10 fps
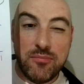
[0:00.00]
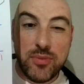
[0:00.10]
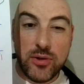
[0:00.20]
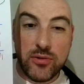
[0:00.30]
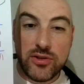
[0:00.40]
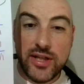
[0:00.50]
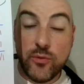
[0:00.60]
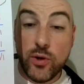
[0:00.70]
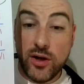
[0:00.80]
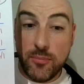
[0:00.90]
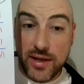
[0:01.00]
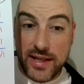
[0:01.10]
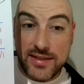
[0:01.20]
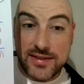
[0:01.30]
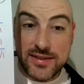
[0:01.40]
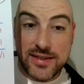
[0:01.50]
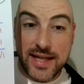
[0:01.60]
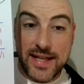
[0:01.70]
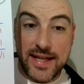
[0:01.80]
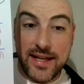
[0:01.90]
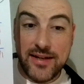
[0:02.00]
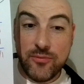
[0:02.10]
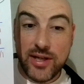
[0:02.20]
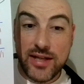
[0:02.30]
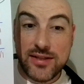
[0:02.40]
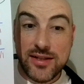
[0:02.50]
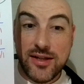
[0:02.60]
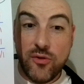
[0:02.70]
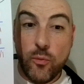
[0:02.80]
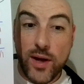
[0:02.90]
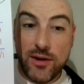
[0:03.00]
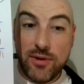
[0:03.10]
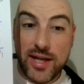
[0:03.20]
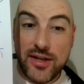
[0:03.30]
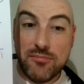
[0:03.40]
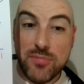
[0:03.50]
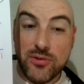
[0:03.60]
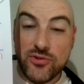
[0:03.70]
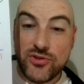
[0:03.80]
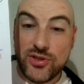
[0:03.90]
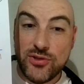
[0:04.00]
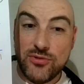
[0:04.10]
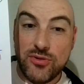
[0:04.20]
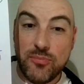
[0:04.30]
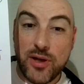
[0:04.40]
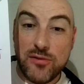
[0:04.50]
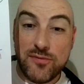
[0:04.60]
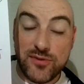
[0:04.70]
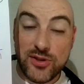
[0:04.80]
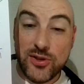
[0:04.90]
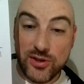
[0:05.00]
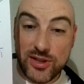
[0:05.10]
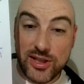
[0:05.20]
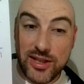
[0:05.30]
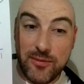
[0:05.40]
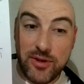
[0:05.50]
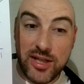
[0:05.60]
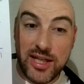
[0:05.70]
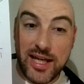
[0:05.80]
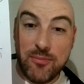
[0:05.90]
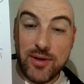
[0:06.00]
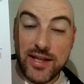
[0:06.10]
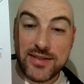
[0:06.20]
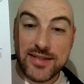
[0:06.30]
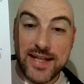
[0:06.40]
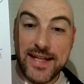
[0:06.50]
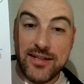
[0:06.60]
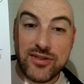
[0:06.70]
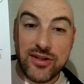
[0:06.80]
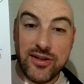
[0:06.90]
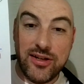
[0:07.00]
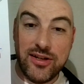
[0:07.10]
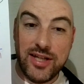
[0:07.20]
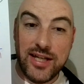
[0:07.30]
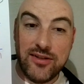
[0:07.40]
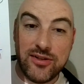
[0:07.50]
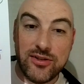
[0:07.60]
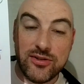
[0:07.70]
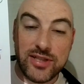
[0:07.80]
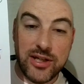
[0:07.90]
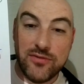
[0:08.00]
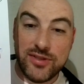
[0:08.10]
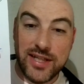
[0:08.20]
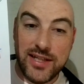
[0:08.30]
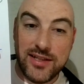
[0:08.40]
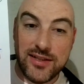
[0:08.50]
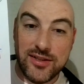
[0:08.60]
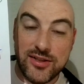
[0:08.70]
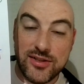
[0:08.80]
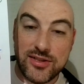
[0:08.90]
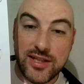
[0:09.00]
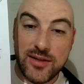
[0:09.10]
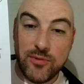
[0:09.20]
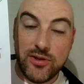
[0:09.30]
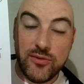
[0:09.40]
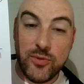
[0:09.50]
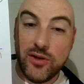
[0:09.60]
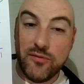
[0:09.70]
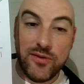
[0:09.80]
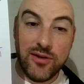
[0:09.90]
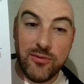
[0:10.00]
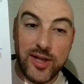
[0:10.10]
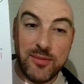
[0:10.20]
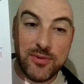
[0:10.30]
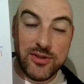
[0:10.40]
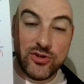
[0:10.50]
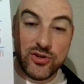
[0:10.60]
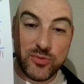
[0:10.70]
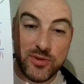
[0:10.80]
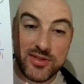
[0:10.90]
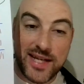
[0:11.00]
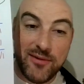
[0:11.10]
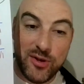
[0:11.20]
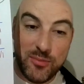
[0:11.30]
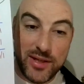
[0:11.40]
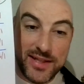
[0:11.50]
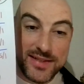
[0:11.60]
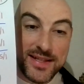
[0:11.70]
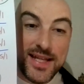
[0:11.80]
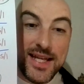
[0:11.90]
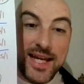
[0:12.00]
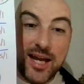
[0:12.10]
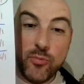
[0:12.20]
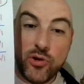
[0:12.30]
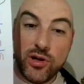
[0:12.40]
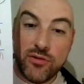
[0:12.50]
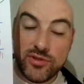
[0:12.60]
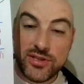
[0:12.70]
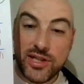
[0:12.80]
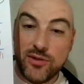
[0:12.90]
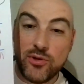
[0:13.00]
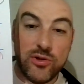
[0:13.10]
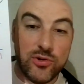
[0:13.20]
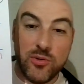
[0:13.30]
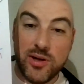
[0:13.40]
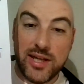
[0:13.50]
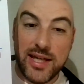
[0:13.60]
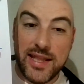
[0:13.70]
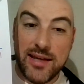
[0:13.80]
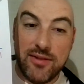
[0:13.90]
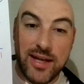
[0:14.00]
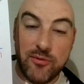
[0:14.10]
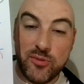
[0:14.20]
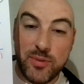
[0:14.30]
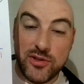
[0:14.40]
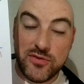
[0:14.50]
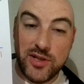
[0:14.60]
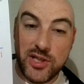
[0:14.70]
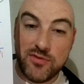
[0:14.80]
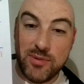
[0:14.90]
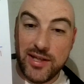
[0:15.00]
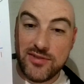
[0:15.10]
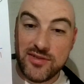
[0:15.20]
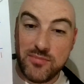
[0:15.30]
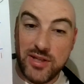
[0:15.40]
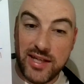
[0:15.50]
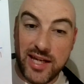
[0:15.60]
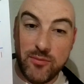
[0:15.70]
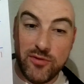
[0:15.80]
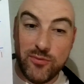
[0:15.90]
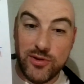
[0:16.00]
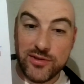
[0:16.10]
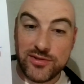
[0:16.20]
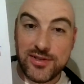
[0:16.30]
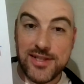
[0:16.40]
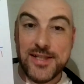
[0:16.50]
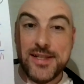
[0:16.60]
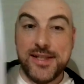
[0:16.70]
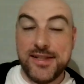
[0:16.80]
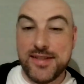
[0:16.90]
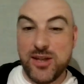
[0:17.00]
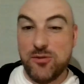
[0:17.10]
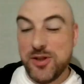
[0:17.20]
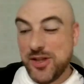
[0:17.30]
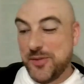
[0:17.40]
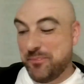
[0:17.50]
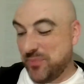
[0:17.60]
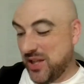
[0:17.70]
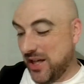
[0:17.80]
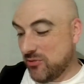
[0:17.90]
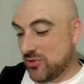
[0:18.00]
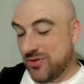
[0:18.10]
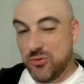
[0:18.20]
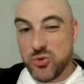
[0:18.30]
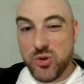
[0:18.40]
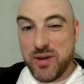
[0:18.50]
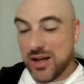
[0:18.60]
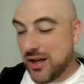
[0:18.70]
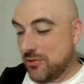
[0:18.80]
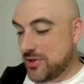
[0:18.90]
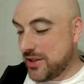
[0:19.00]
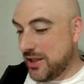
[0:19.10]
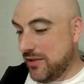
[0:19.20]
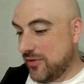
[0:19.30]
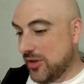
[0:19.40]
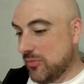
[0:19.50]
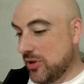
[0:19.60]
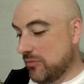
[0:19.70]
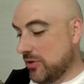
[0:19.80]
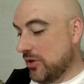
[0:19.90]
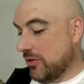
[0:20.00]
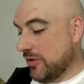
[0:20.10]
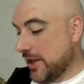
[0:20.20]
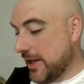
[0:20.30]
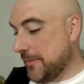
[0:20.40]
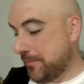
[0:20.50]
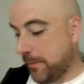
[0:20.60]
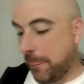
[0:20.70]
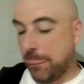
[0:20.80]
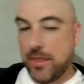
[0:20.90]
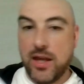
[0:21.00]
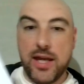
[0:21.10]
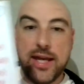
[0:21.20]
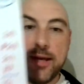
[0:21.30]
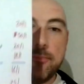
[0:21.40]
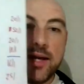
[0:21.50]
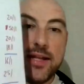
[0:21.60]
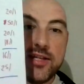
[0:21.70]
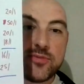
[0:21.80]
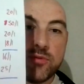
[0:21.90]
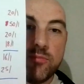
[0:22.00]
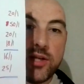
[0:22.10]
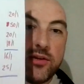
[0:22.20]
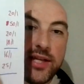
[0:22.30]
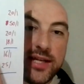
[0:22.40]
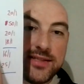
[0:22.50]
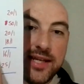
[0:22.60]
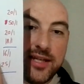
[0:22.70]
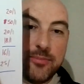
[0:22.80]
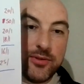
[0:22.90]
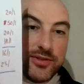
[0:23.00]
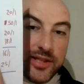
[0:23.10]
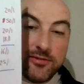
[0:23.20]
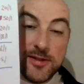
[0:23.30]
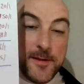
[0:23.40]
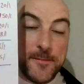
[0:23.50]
Blanc de Noir placed, and then we had Wowhan and Monzoon. Both looked like they were going to get a place, and then tied at the end and got overtaken. And so they weren't far away, but just missed out on a place. And Muhara's Girl couldn't quite get there, and that was a bunch finish for places, but it came off worst. So, yeah, it was all a bit close in the evening, but not there. And this one, we only had Teddy Boy. So,